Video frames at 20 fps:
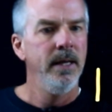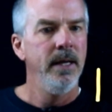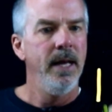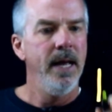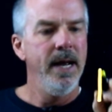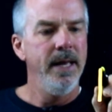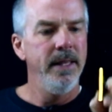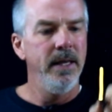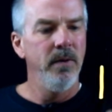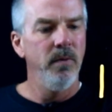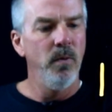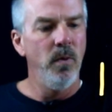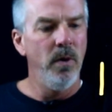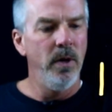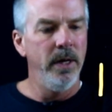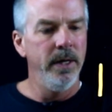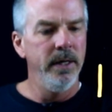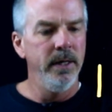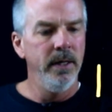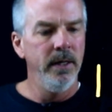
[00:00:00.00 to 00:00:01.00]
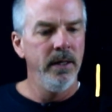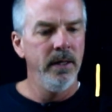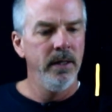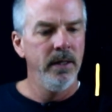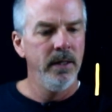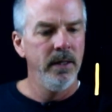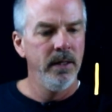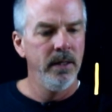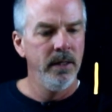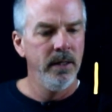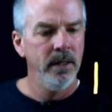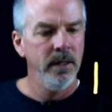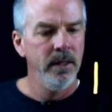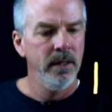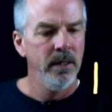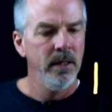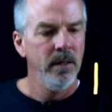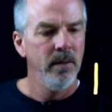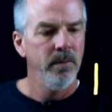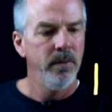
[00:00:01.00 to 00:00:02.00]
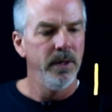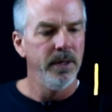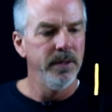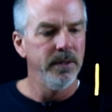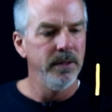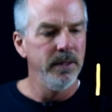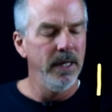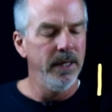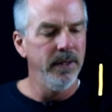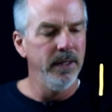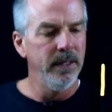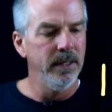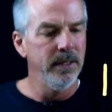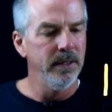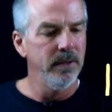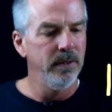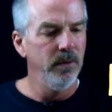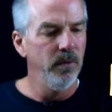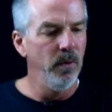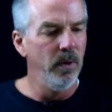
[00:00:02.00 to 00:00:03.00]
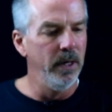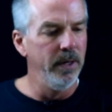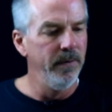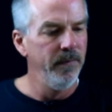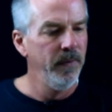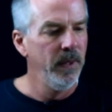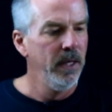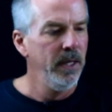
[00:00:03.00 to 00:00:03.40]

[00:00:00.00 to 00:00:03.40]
And then 1 plus nothing is 1.